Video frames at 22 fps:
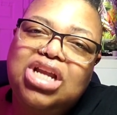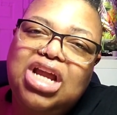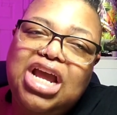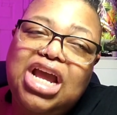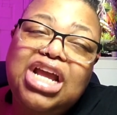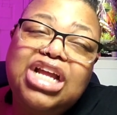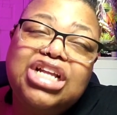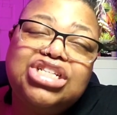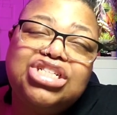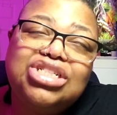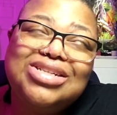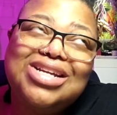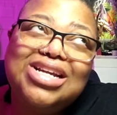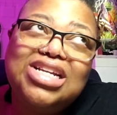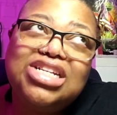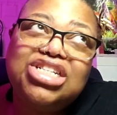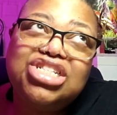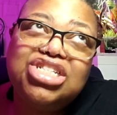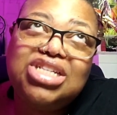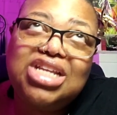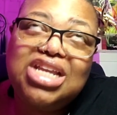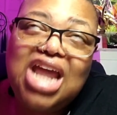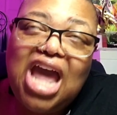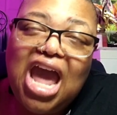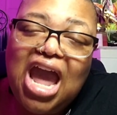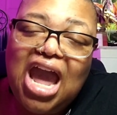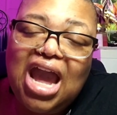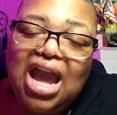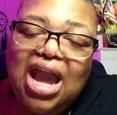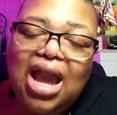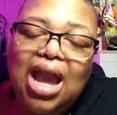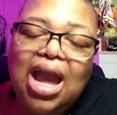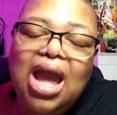each
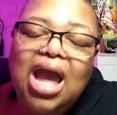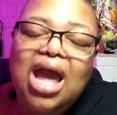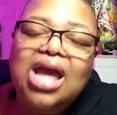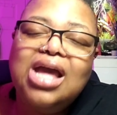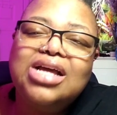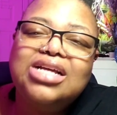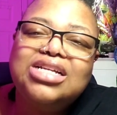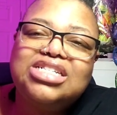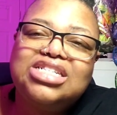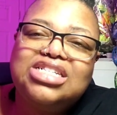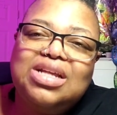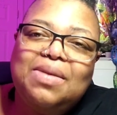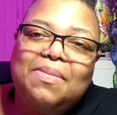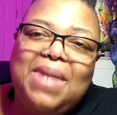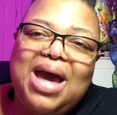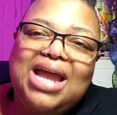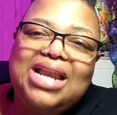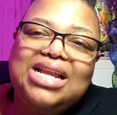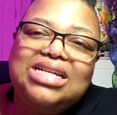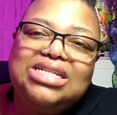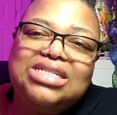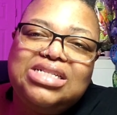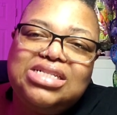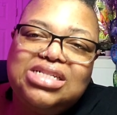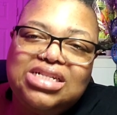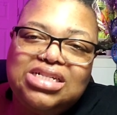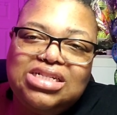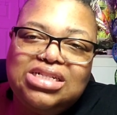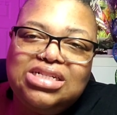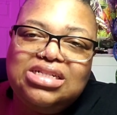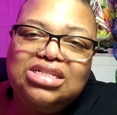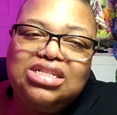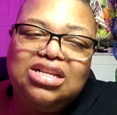day somebody
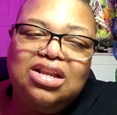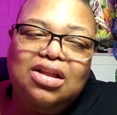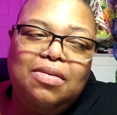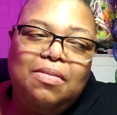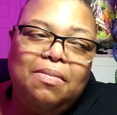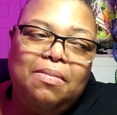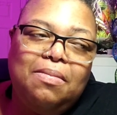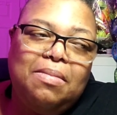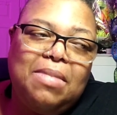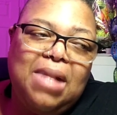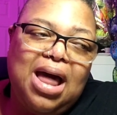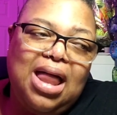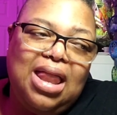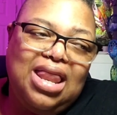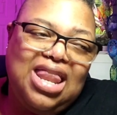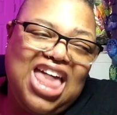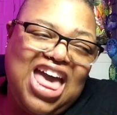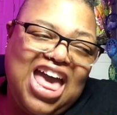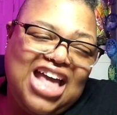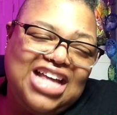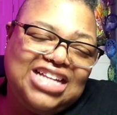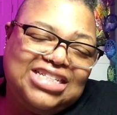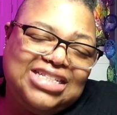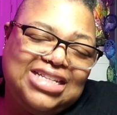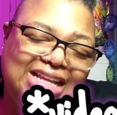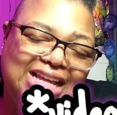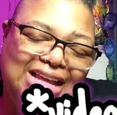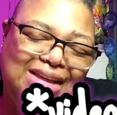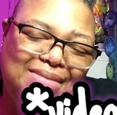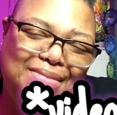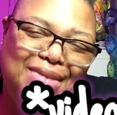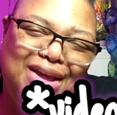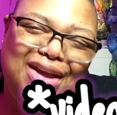sees my last
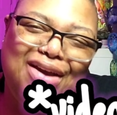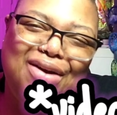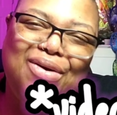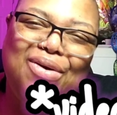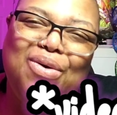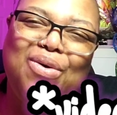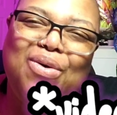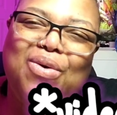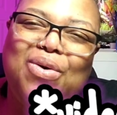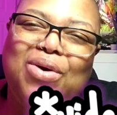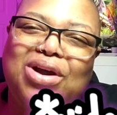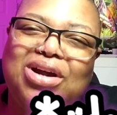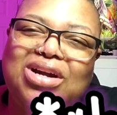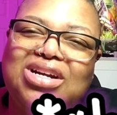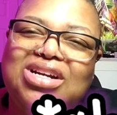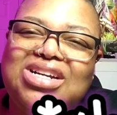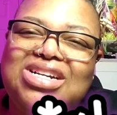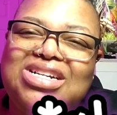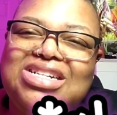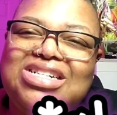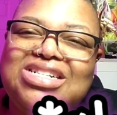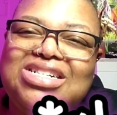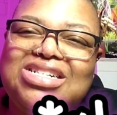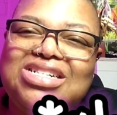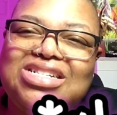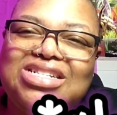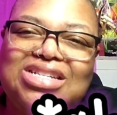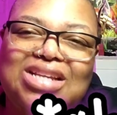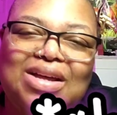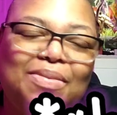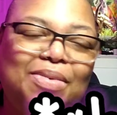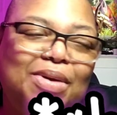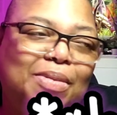email, or
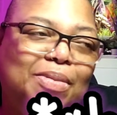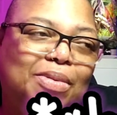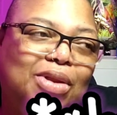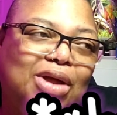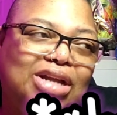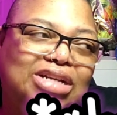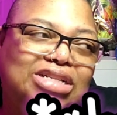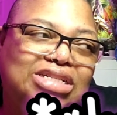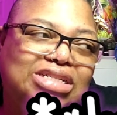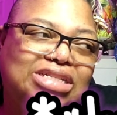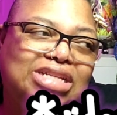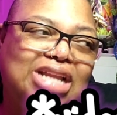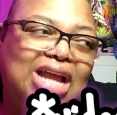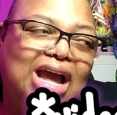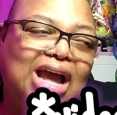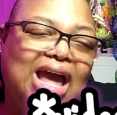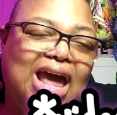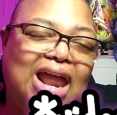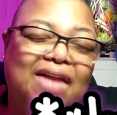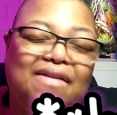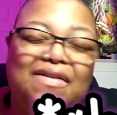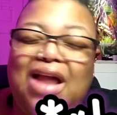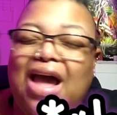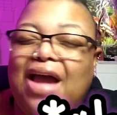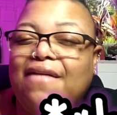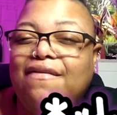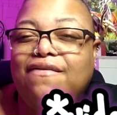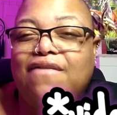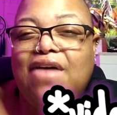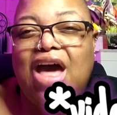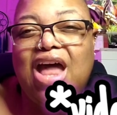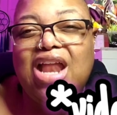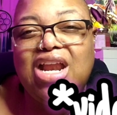some people are just not kind of like
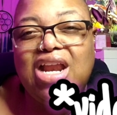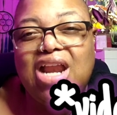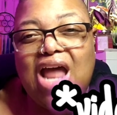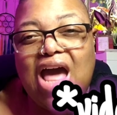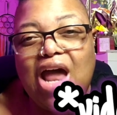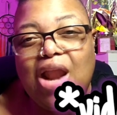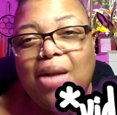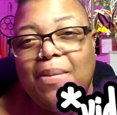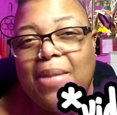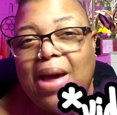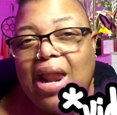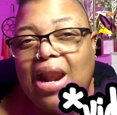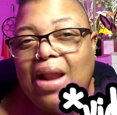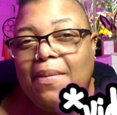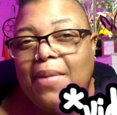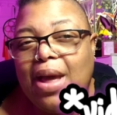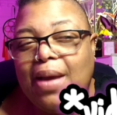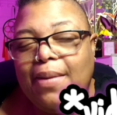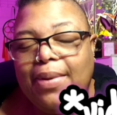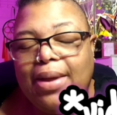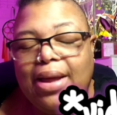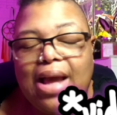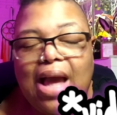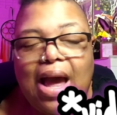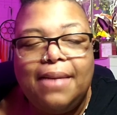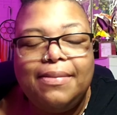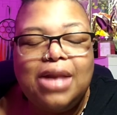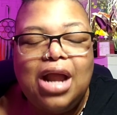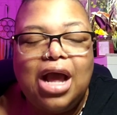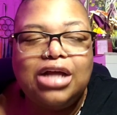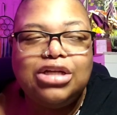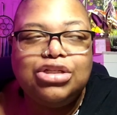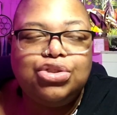finding out about it maybe. I'm
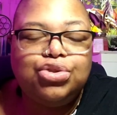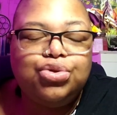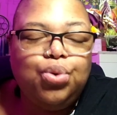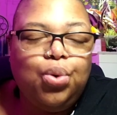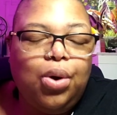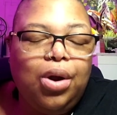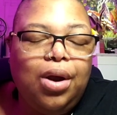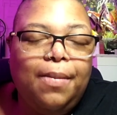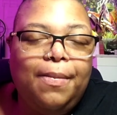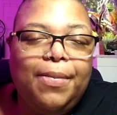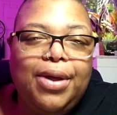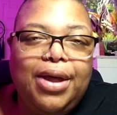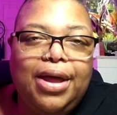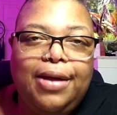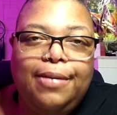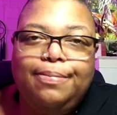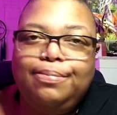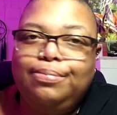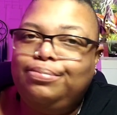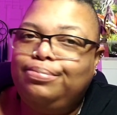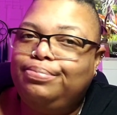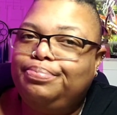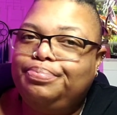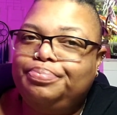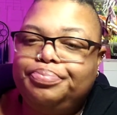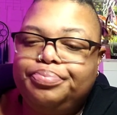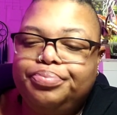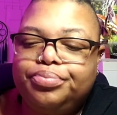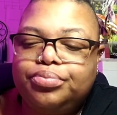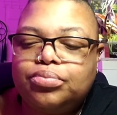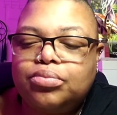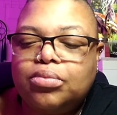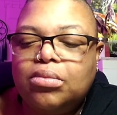not sure, but...
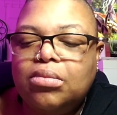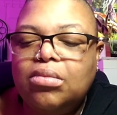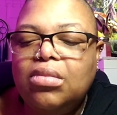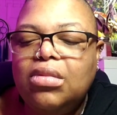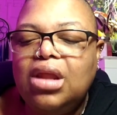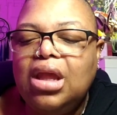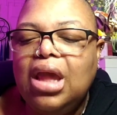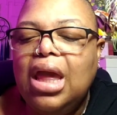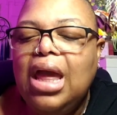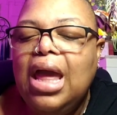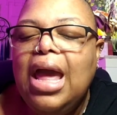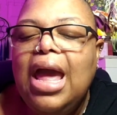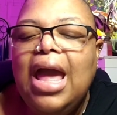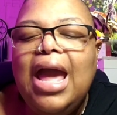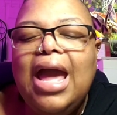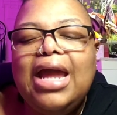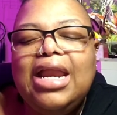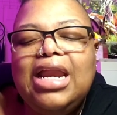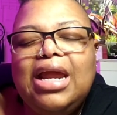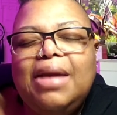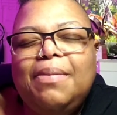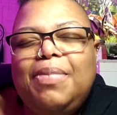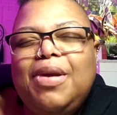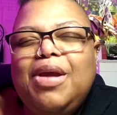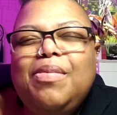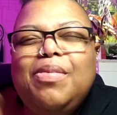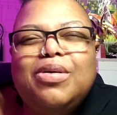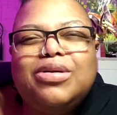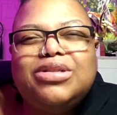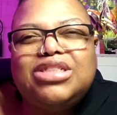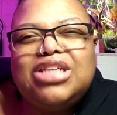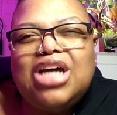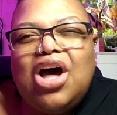And then
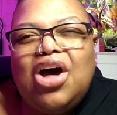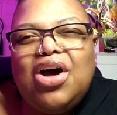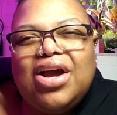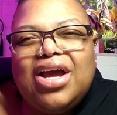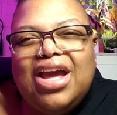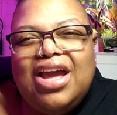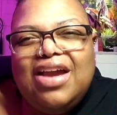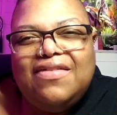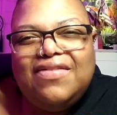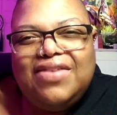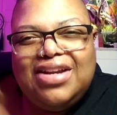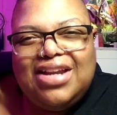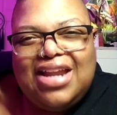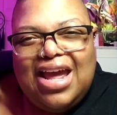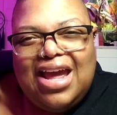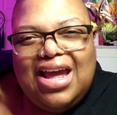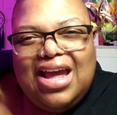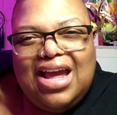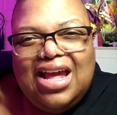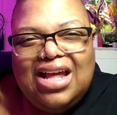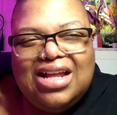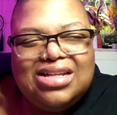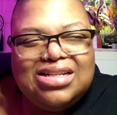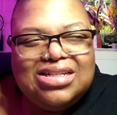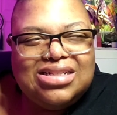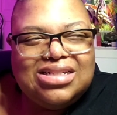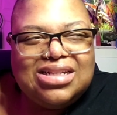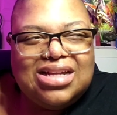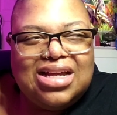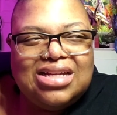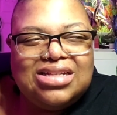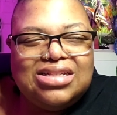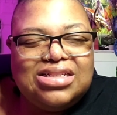people talk every day and
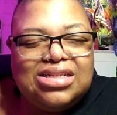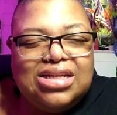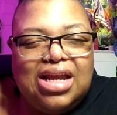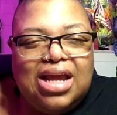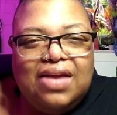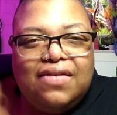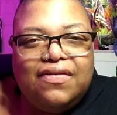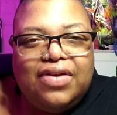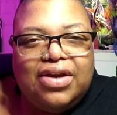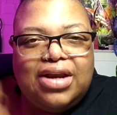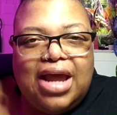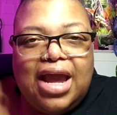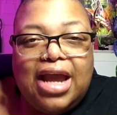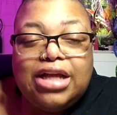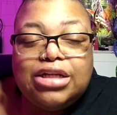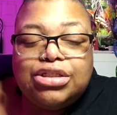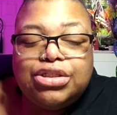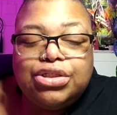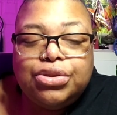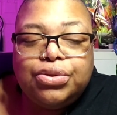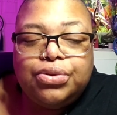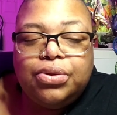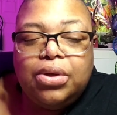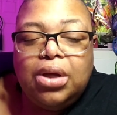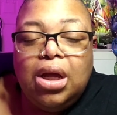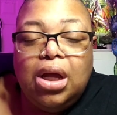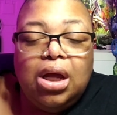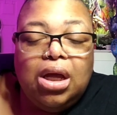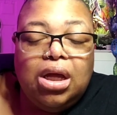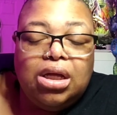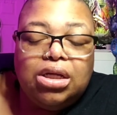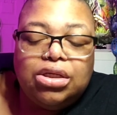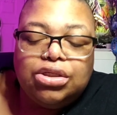discuss it every day too.
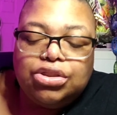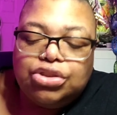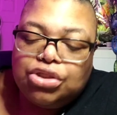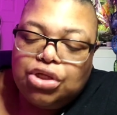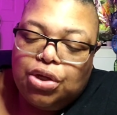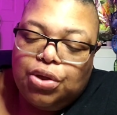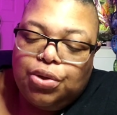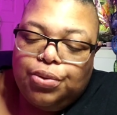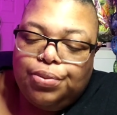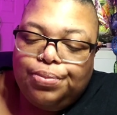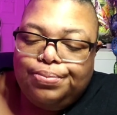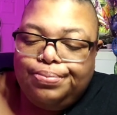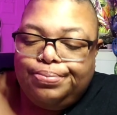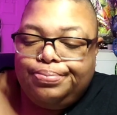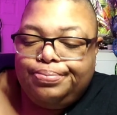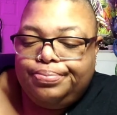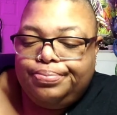So,